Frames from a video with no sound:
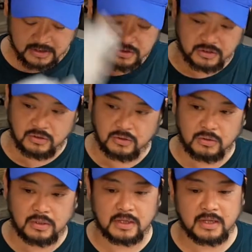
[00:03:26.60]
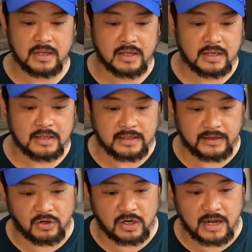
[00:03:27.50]
So
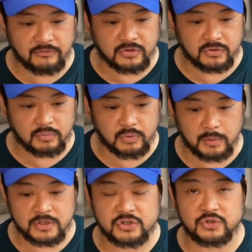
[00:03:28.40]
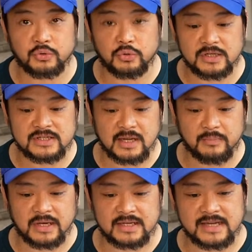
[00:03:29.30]
later on I have to probably screw this
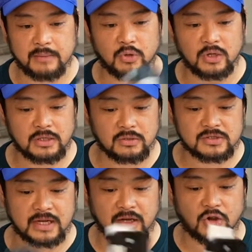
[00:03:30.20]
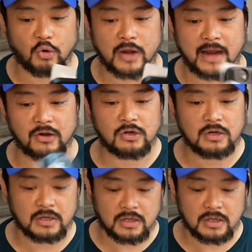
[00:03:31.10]
up and assemble it. Looks like a coat hanger.